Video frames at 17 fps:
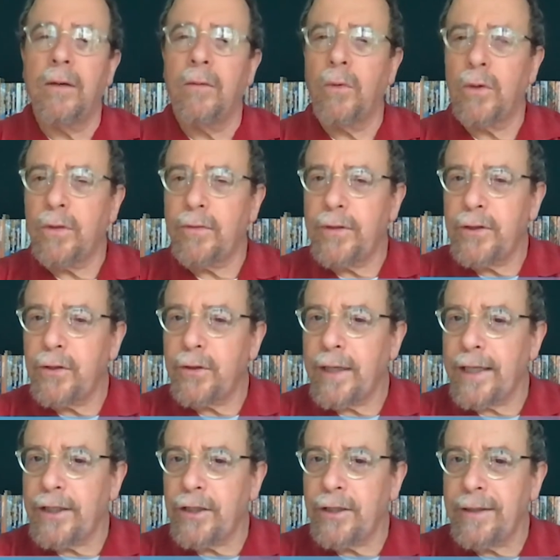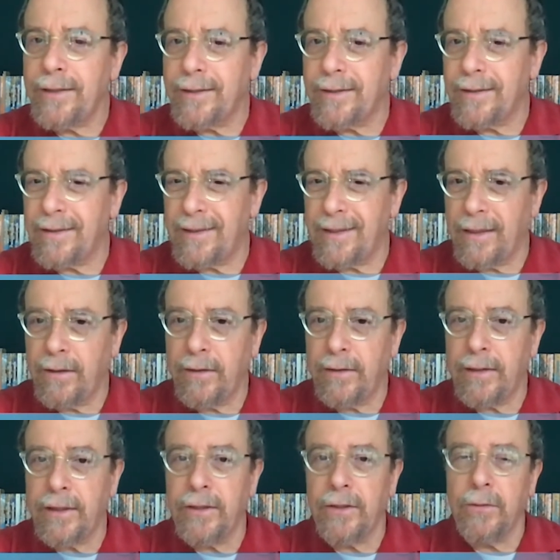All of education is
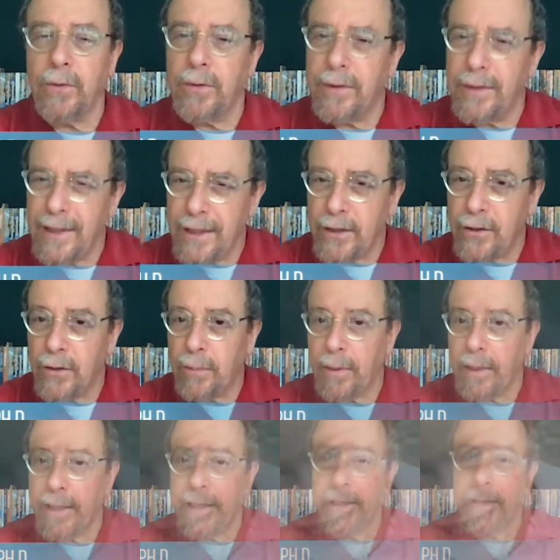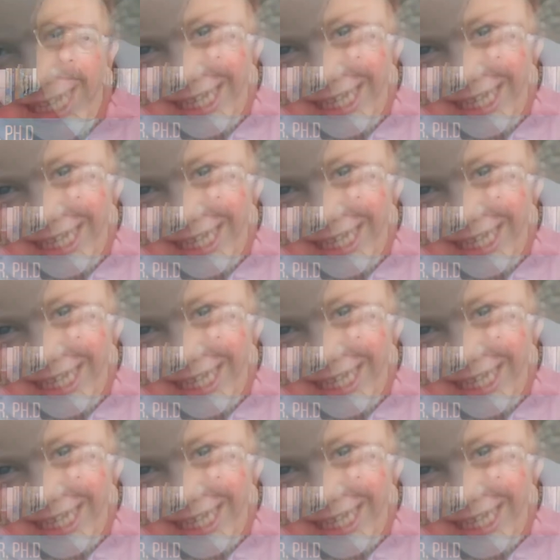stealthy. You think you're playing,